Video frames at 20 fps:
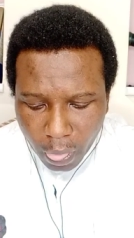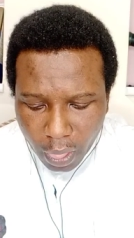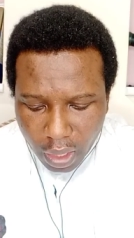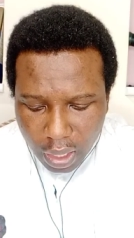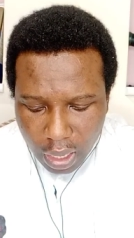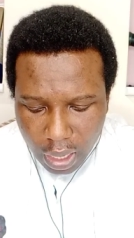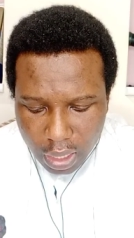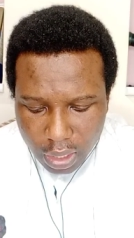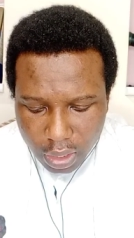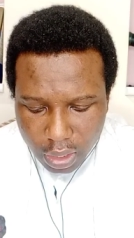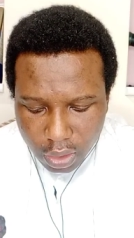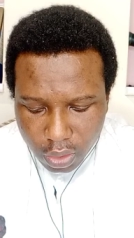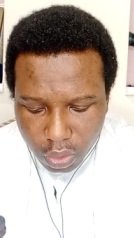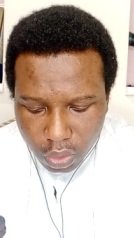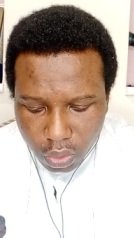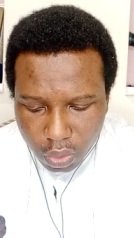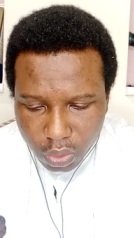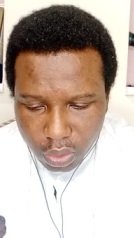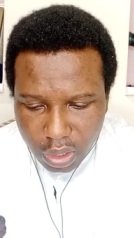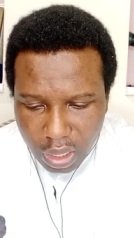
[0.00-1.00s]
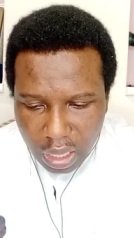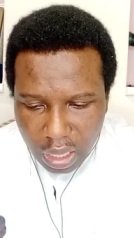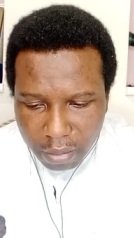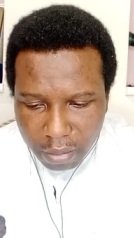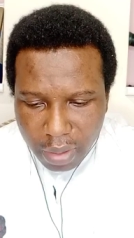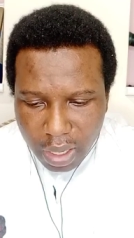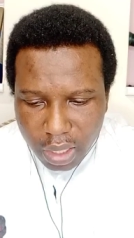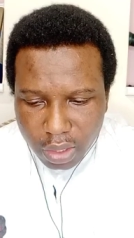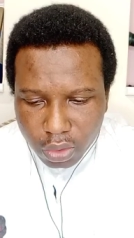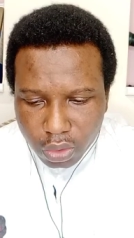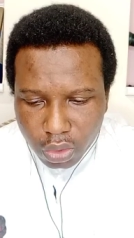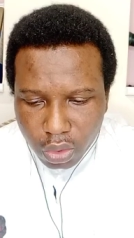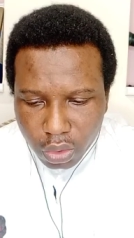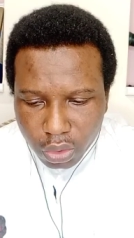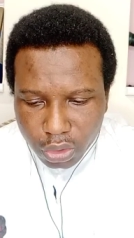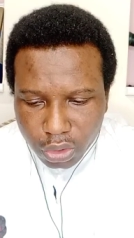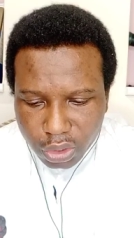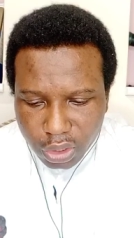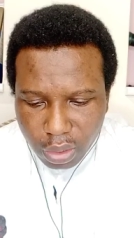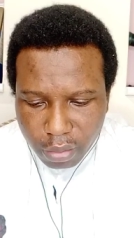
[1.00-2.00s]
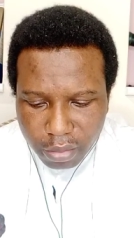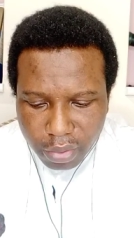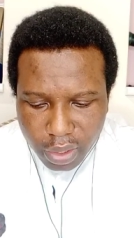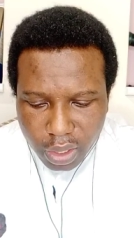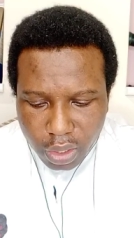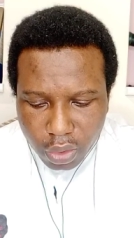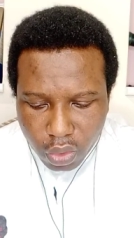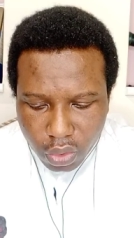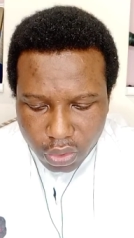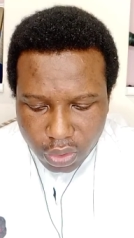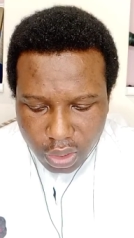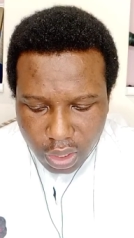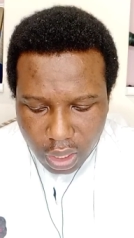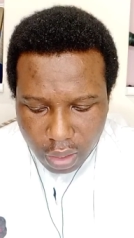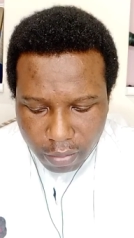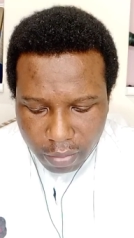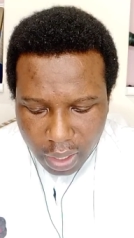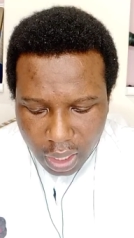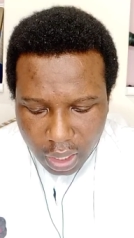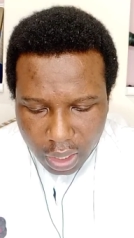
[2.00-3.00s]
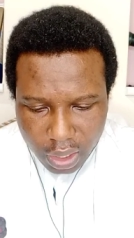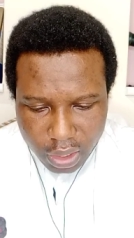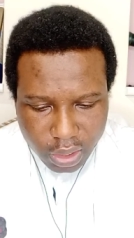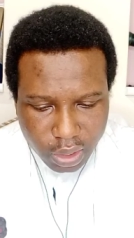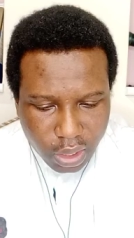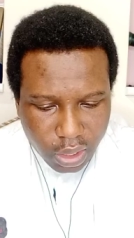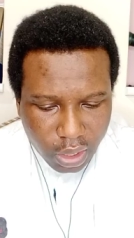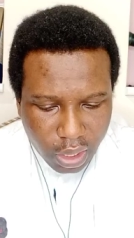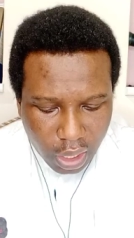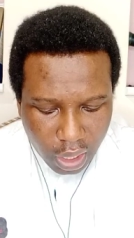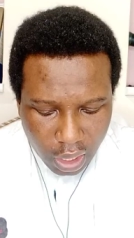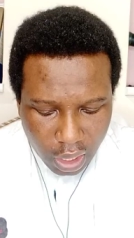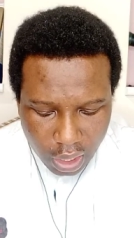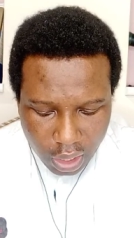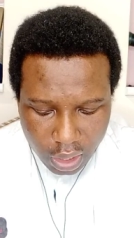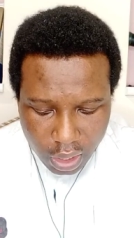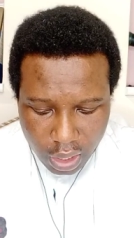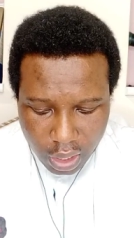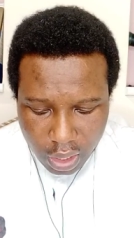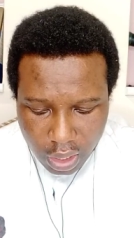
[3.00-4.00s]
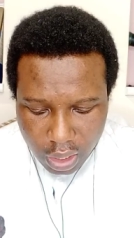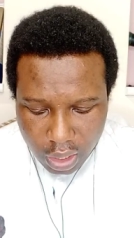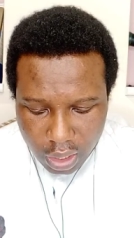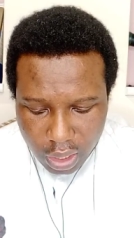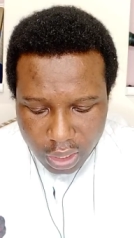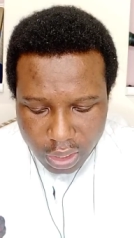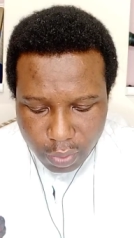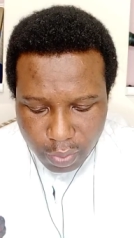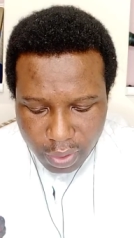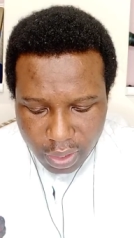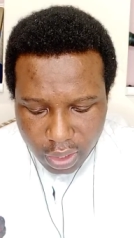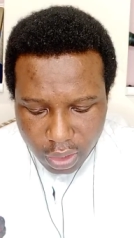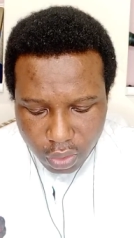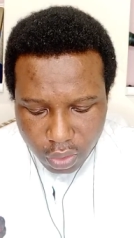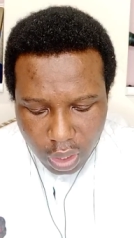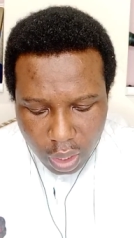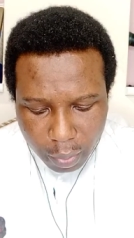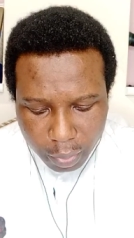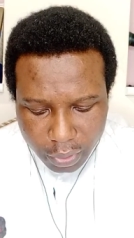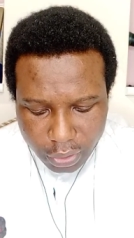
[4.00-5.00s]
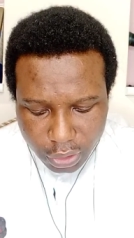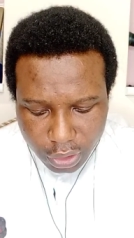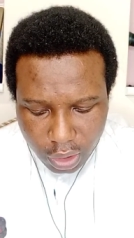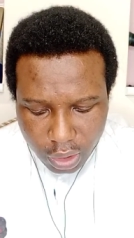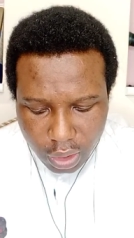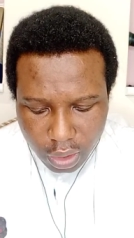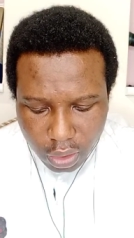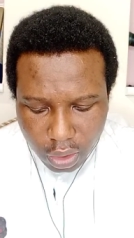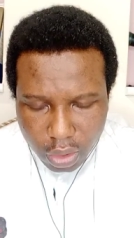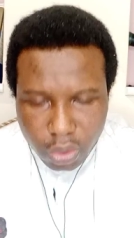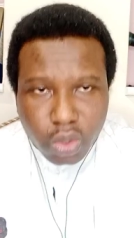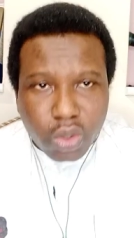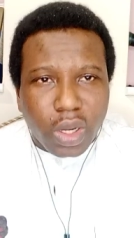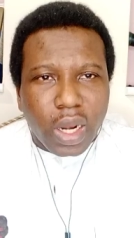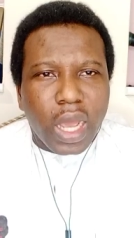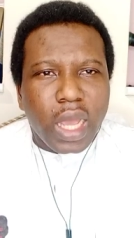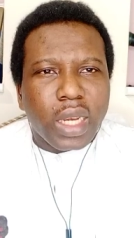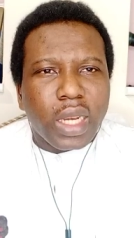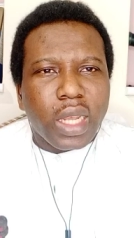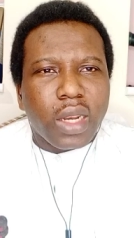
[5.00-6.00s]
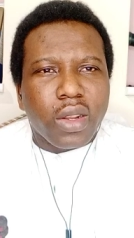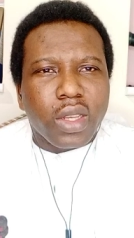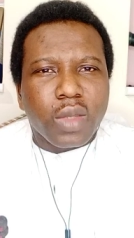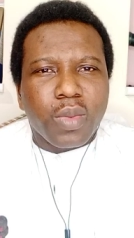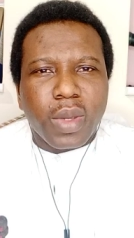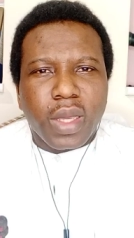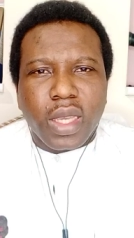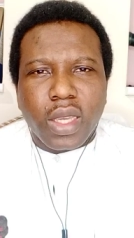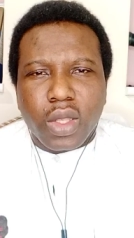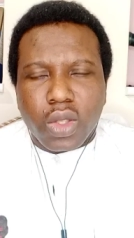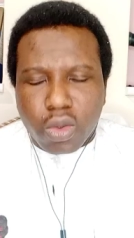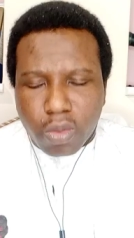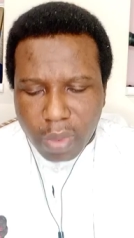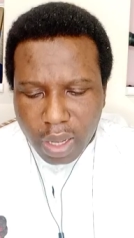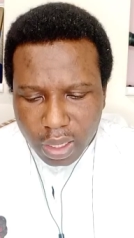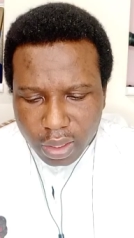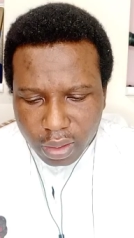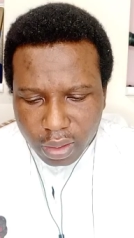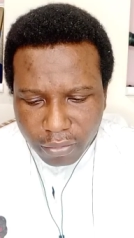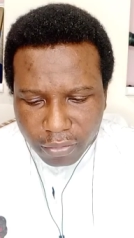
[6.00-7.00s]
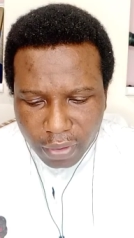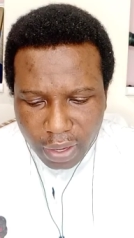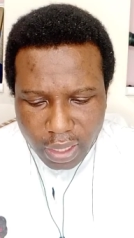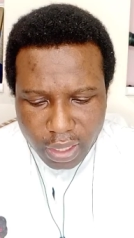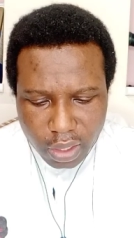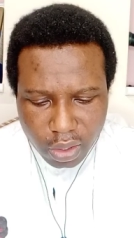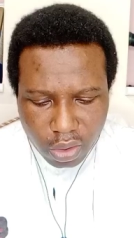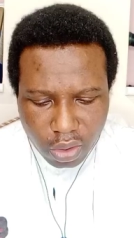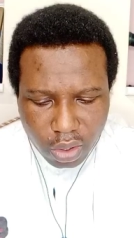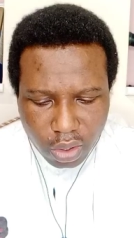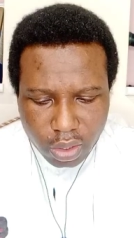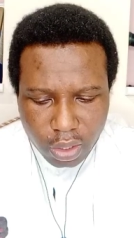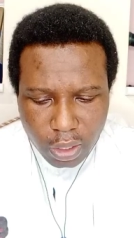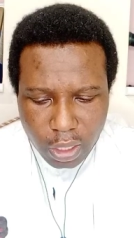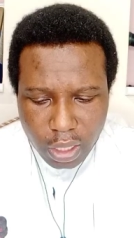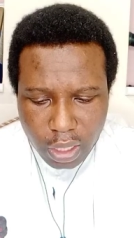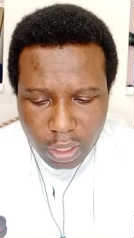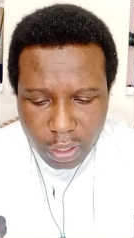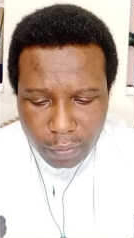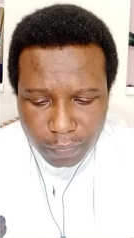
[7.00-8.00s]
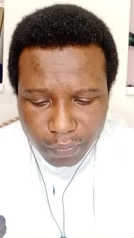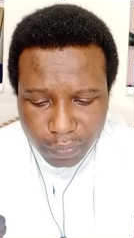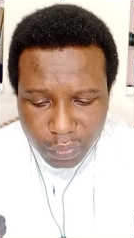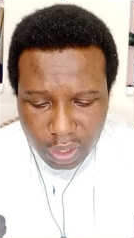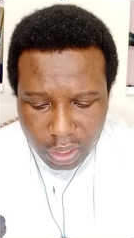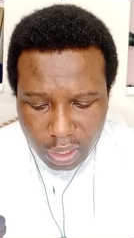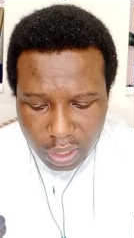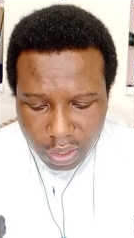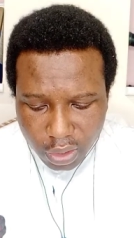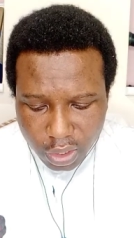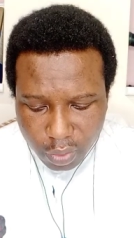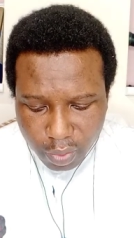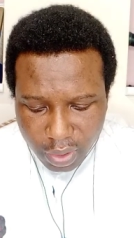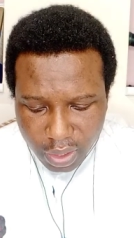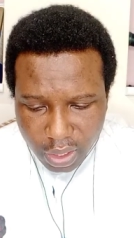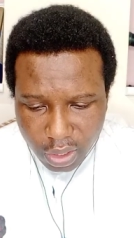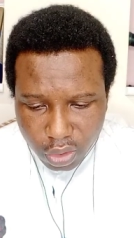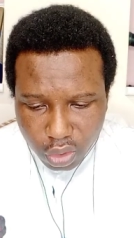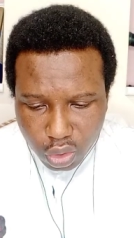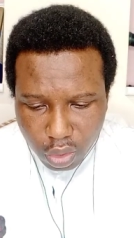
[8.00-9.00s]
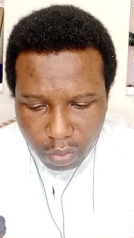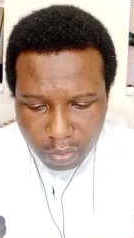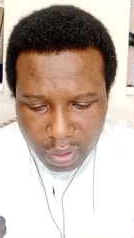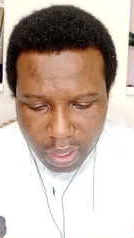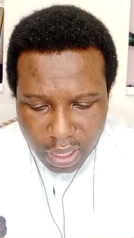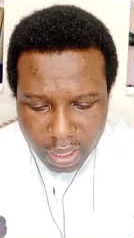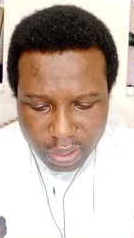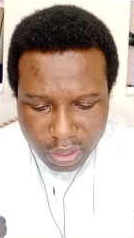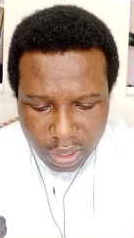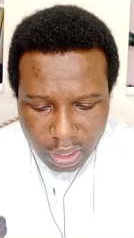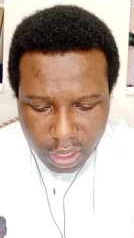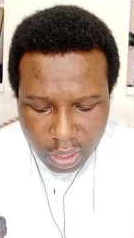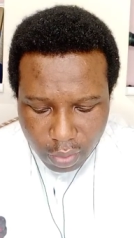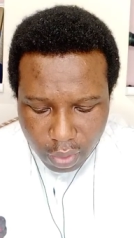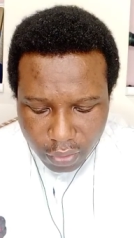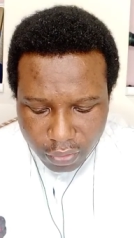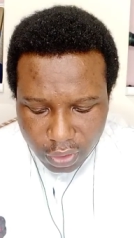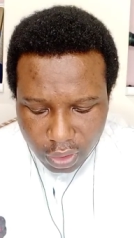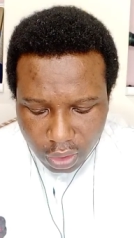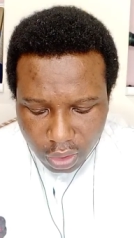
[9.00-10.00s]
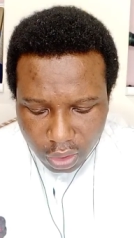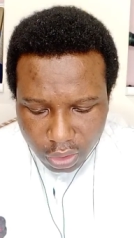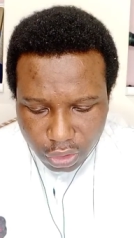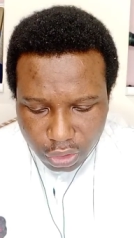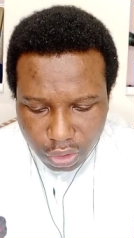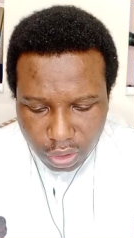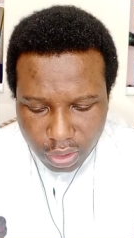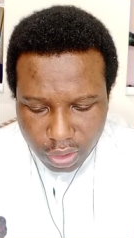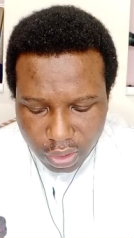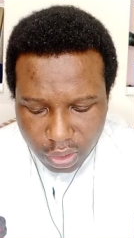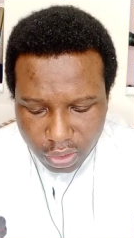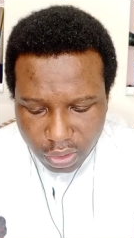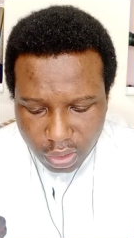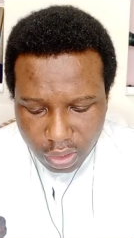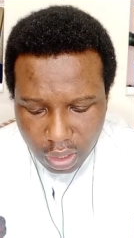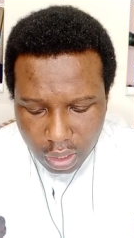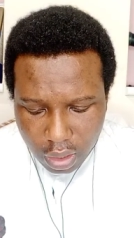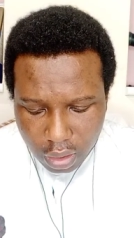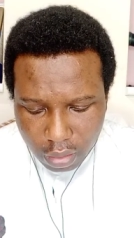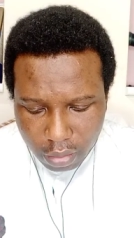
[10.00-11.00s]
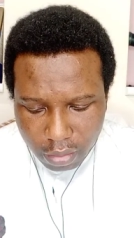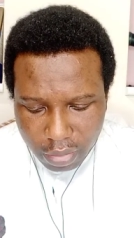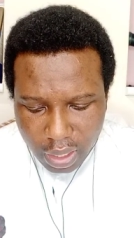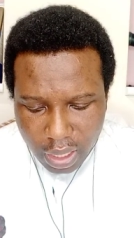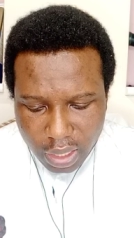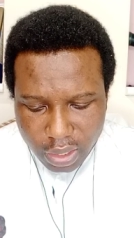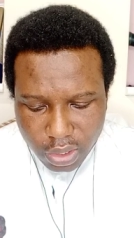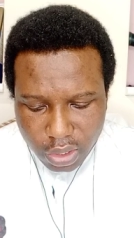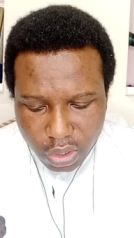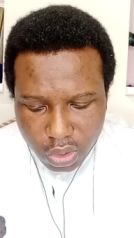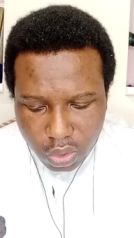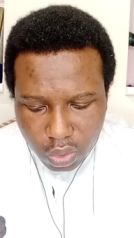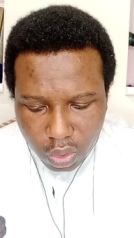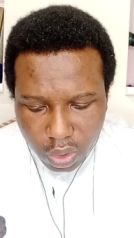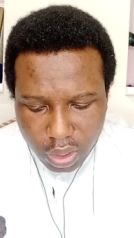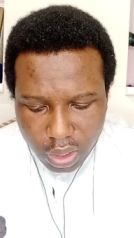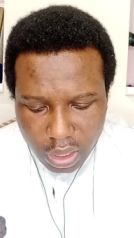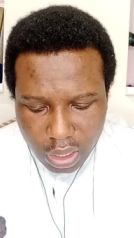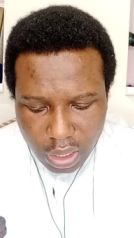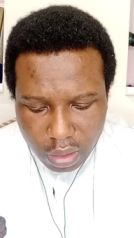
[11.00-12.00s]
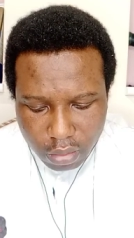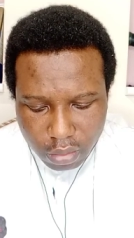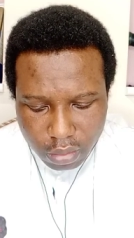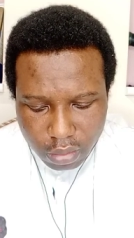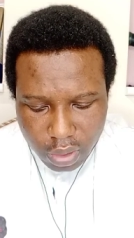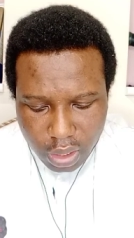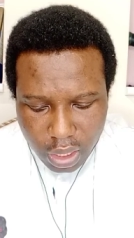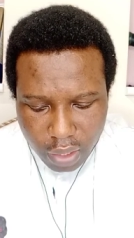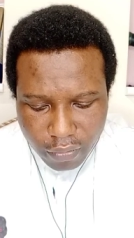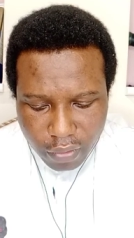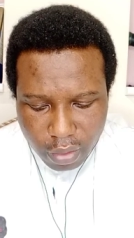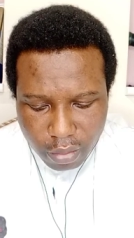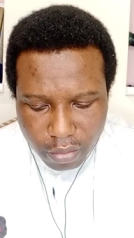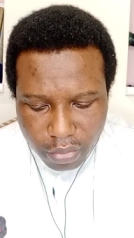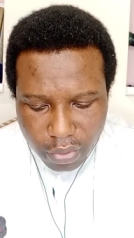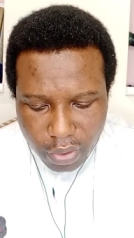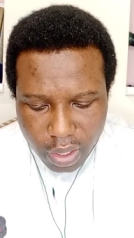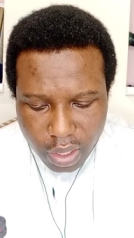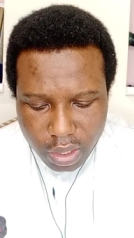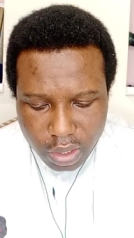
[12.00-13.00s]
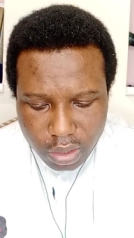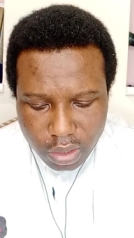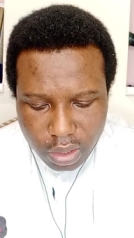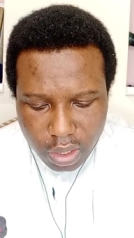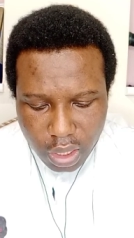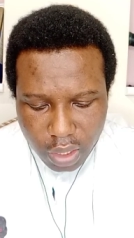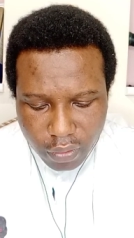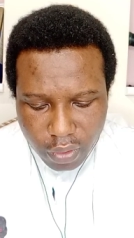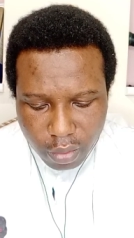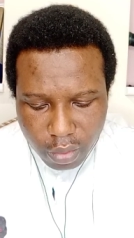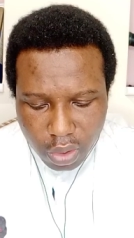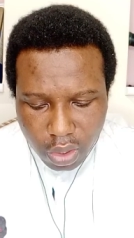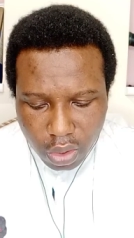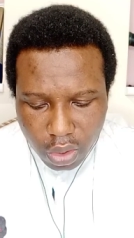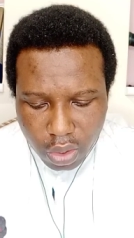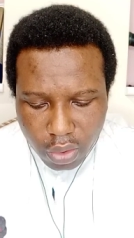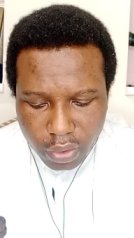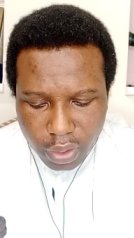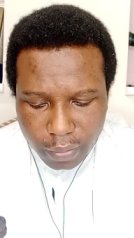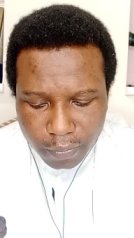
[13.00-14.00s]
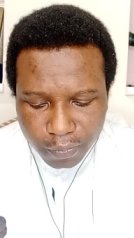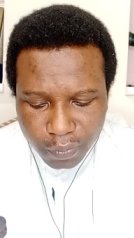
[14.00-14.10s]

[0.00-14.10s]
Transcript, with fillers: Hallelujah. Mando shebredos kebaraskidaha. Let's begin to appreciate the Lord tonight. Let us begin to magnify the Lord. Let us begin to bless the name of the Lord Jesus. Bless his holy name. Give him praise. Give him glory.